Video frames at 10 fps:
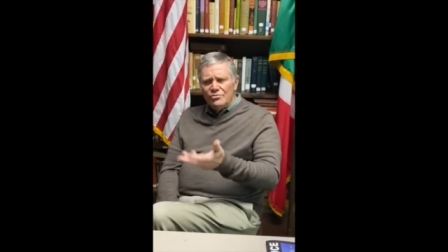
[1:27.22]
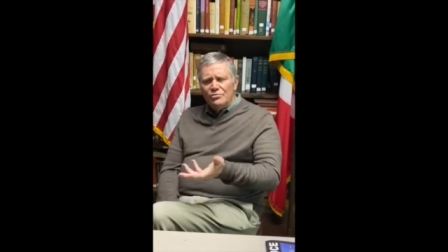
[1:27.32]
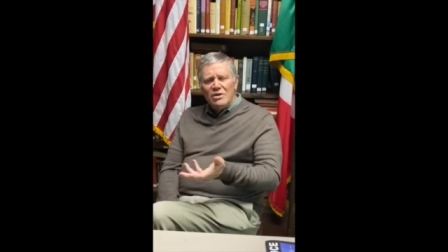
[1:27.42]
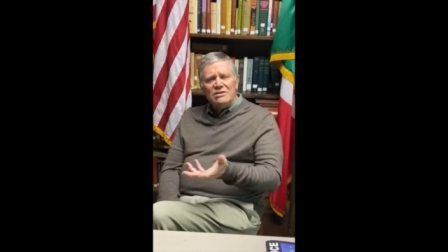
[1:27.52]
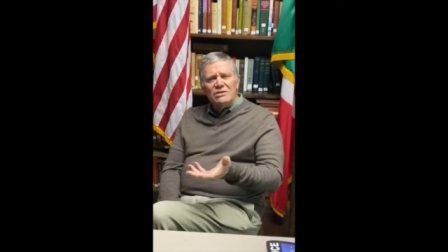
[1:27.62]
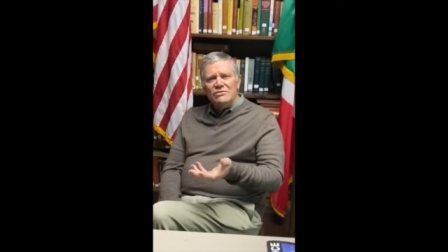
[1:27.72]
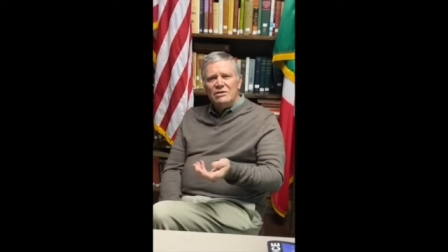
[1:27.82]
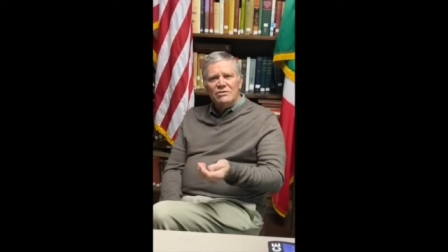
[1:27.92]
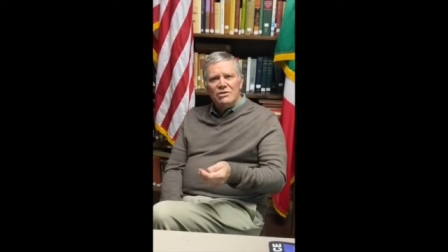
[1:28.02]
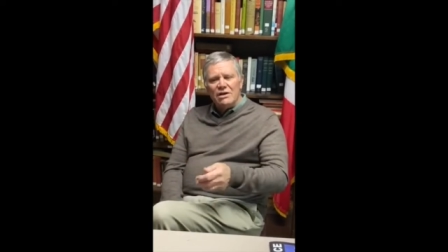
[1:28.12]
mix
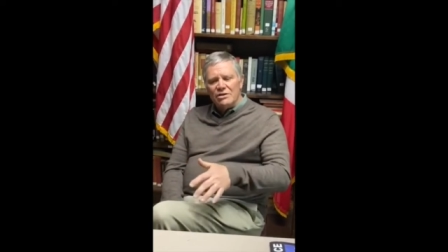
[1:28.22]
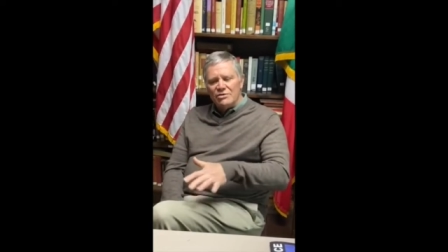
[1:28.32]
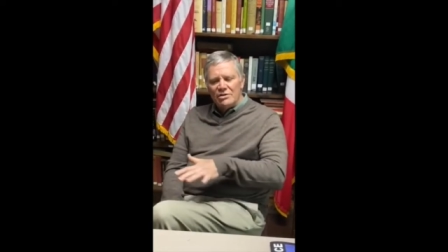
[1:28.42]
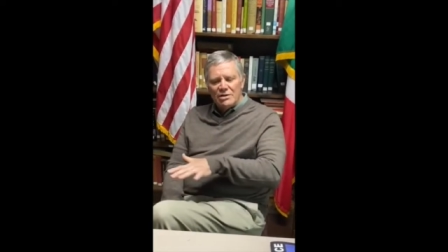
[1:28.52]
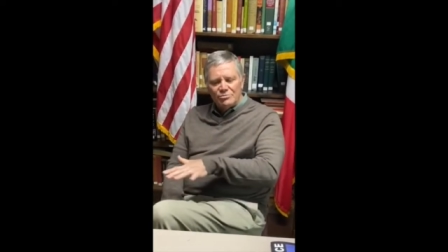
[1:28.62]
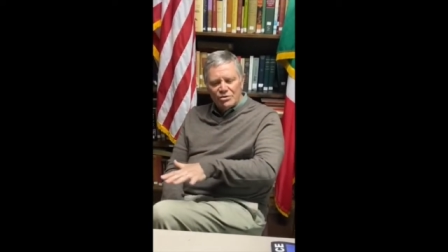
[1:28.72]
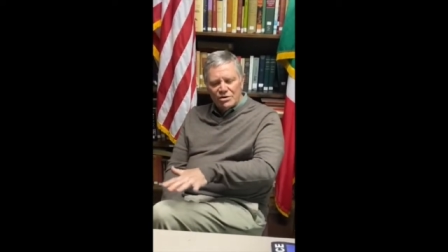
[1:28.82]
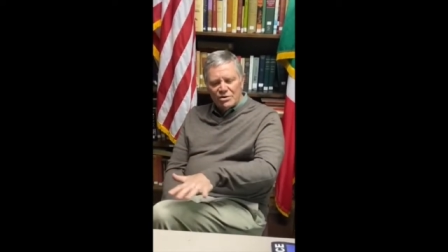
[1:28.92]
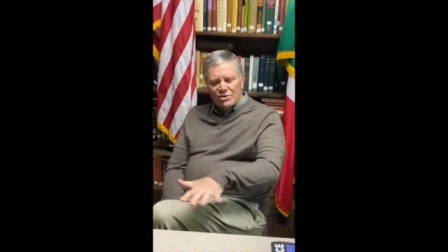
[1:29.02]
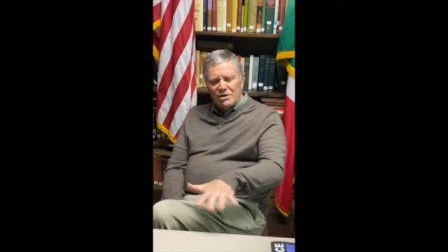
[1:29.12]
everything together and then put
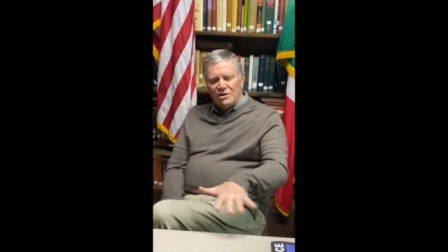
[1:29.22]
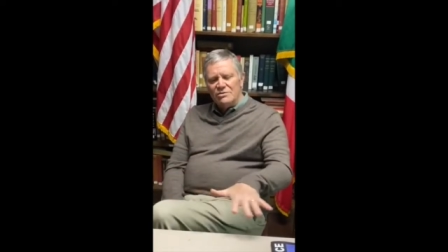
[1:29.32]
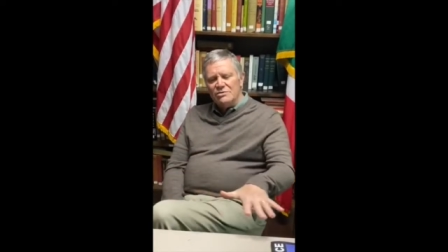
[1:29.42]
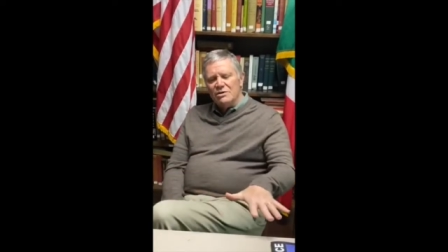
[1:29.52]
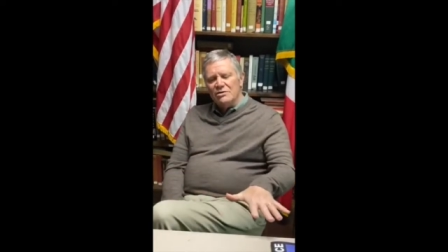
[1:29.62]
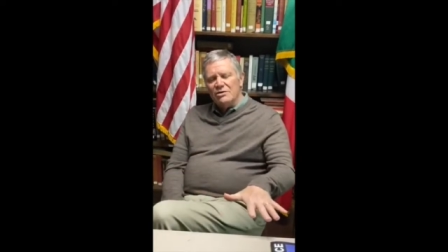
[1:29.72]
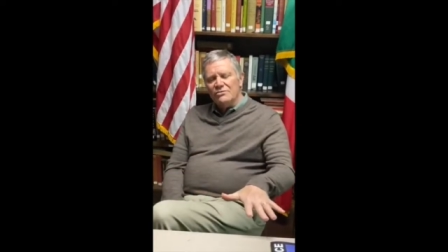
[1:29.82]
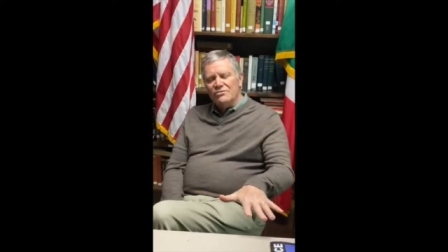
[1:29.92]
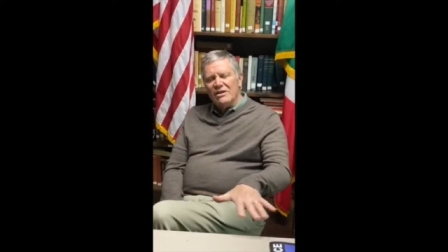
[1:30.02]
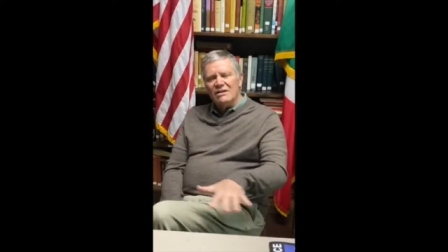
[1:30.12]
it on a
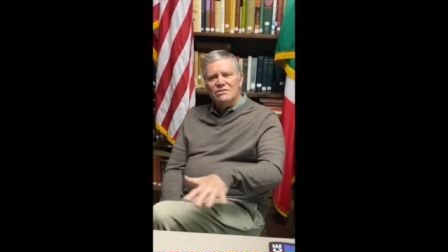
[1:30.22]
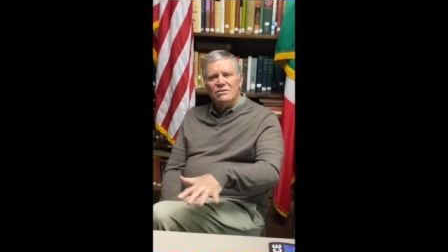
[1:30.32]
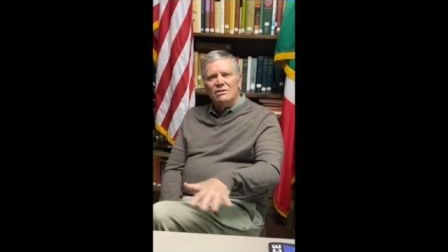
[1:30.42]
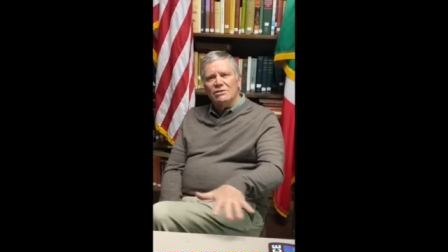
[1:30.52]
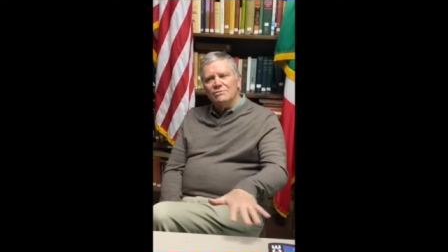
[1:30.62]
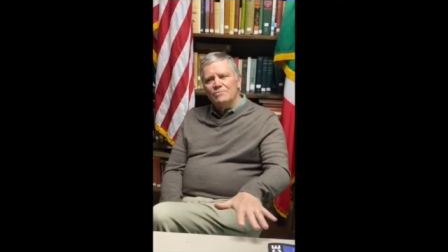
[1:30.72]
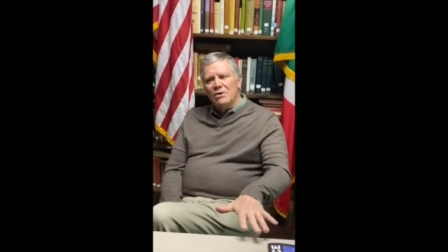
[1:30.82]
flat skillet.